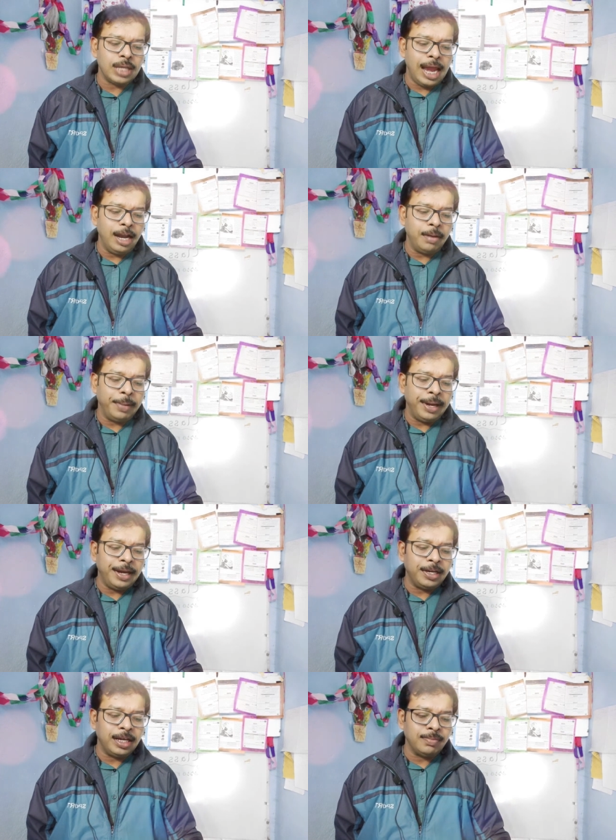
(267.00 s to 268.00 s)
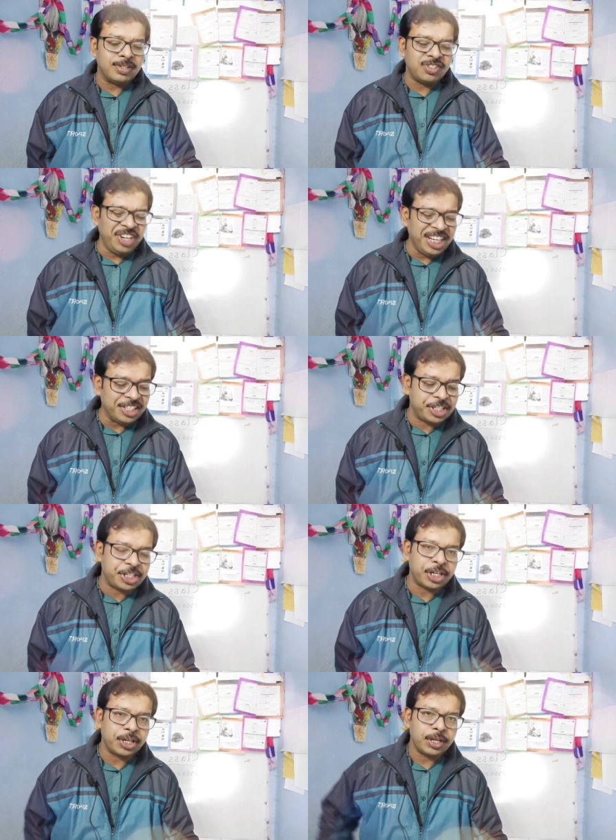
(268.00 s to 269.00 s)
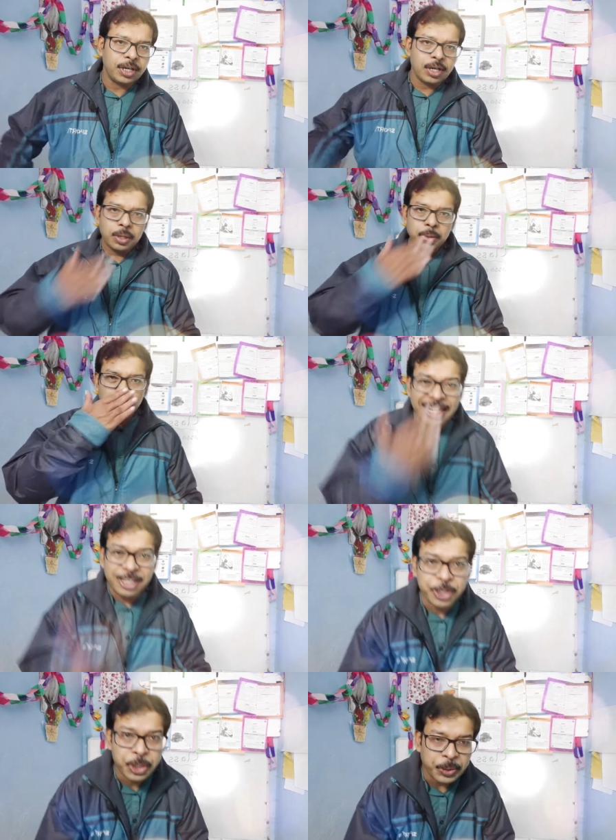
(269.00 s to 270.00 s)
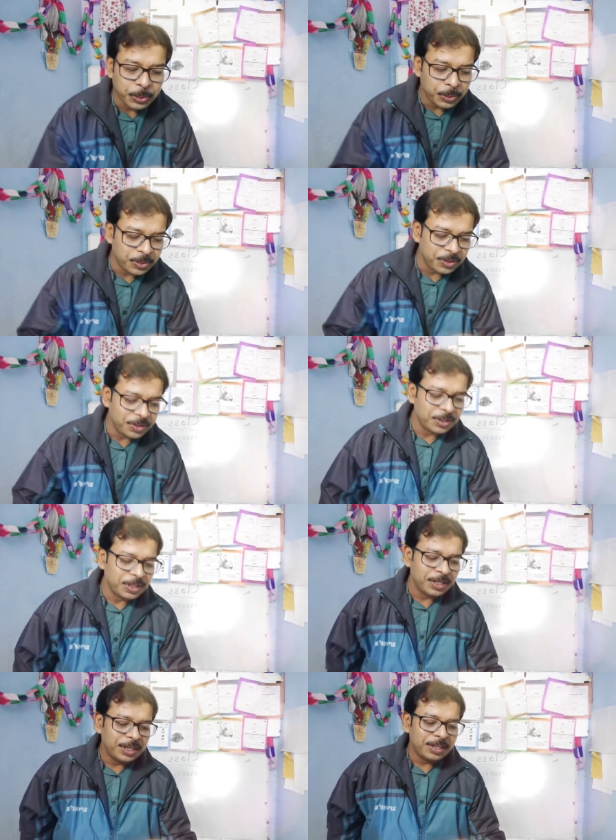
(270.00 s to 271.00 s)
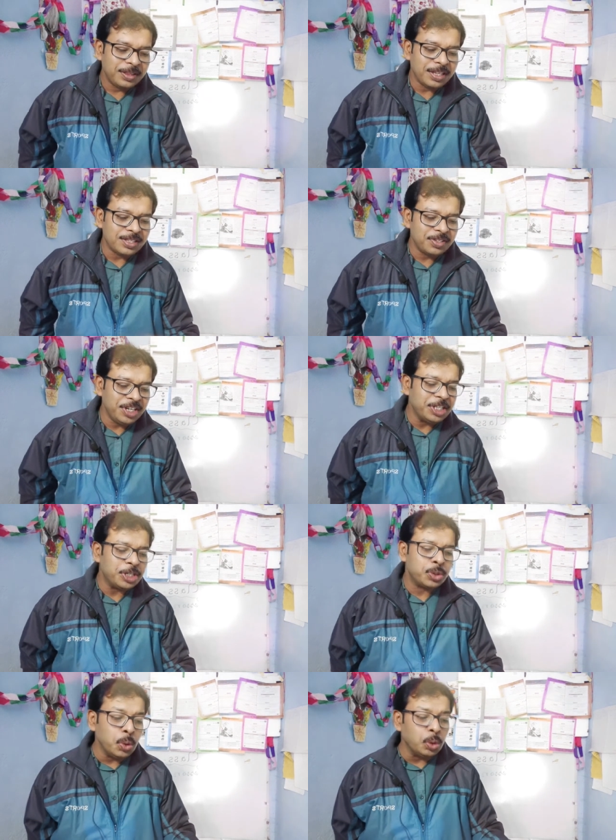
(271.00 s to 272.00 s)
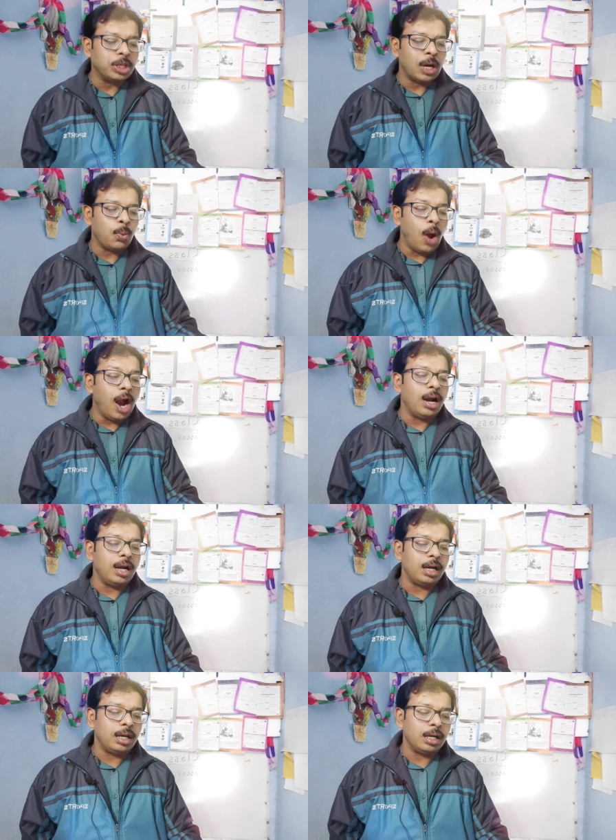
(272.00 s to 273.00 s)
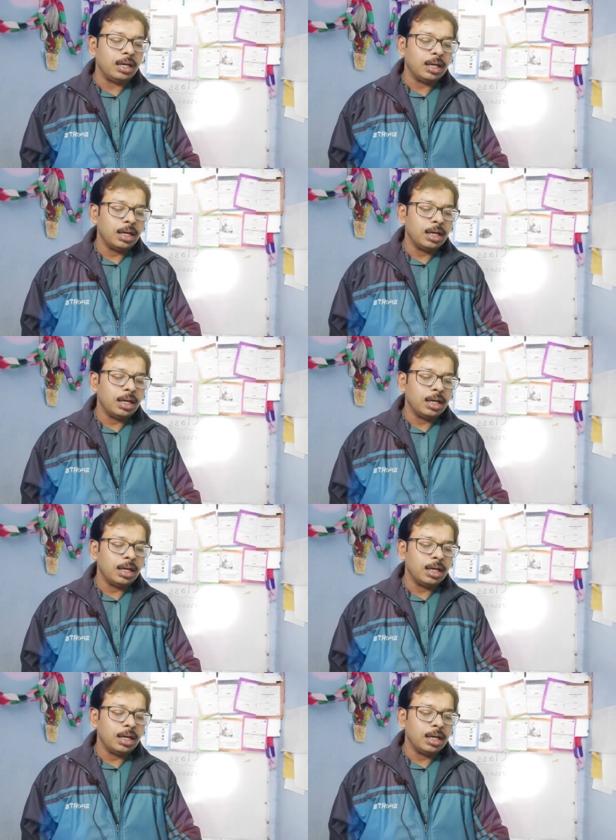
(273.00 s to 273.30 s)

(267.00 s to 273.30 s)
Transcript: and made him sneeze. Patch! The sneeze shook the world